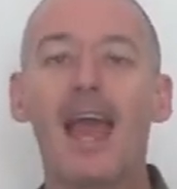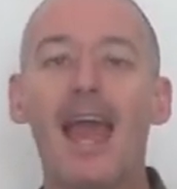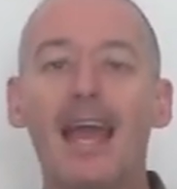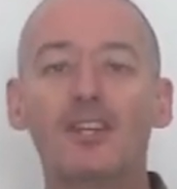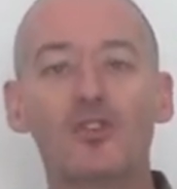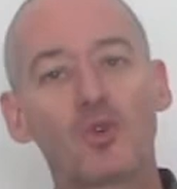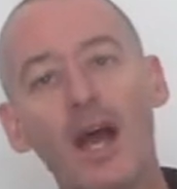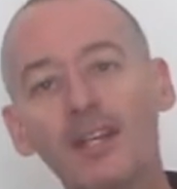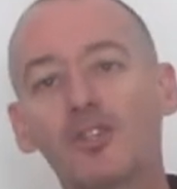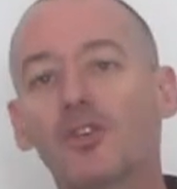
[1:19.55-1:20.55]
and you
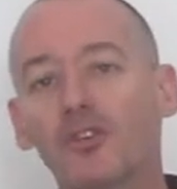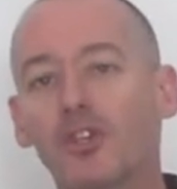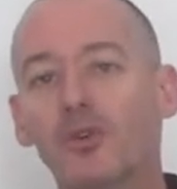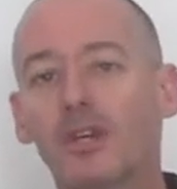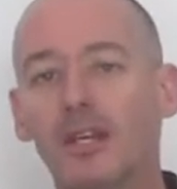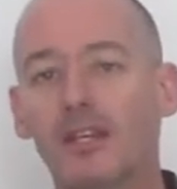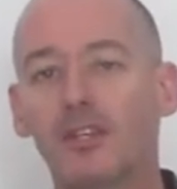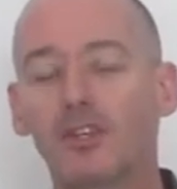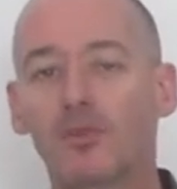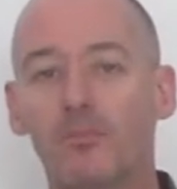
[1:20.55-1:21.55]
try to turn yoga
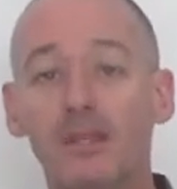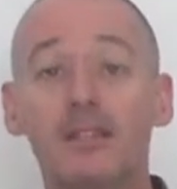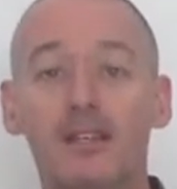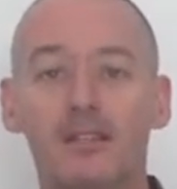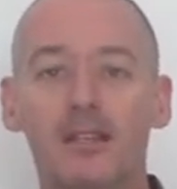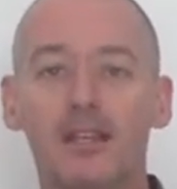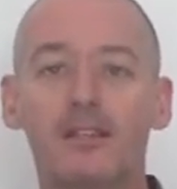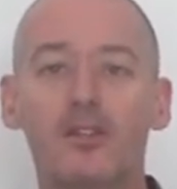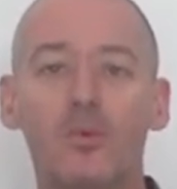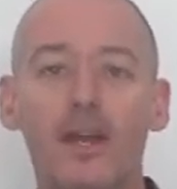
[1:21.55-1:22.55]
into your business,
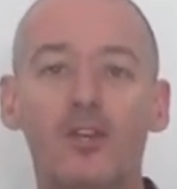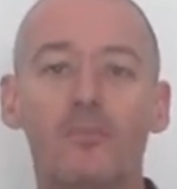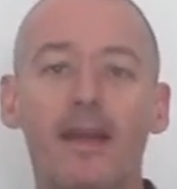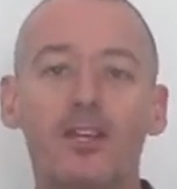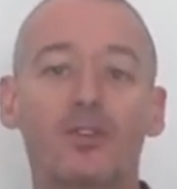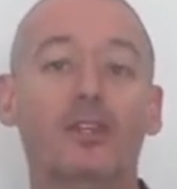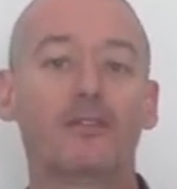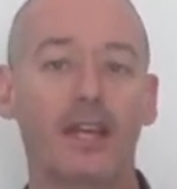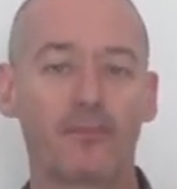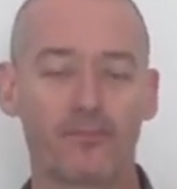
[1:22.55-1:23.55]
into the way you make your living.